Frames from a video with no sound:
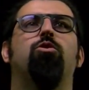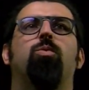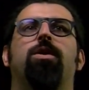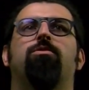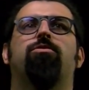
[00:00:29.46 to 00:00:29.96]
good
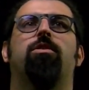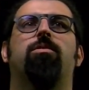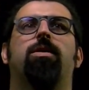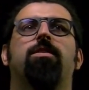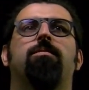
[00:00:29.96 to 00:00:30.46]
way to start,
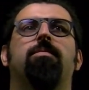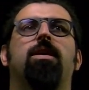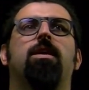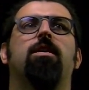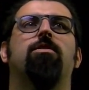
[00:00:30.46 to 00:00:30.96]
right?
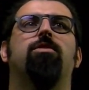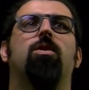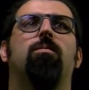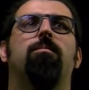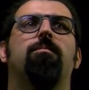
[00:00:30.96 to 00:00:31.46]

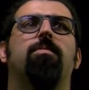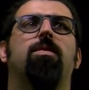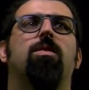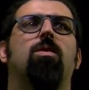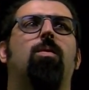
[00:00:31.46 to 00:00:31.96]
So,
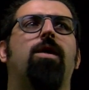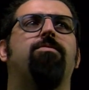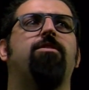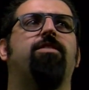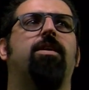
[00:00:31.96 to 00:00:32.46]
why
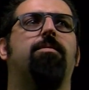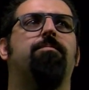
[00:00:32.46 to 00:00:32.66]
vSAN?